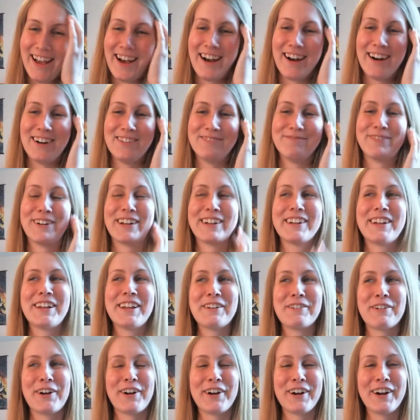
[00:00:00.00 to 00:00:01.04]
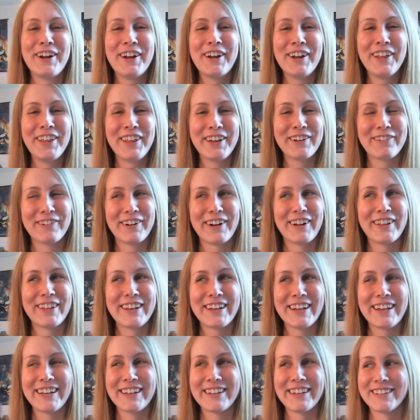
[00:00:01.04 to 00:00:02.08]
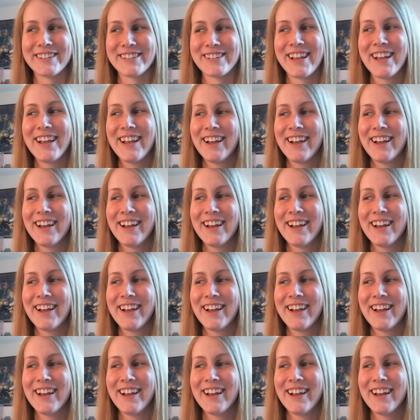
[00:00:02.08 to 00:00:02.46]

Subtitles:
But he really, really is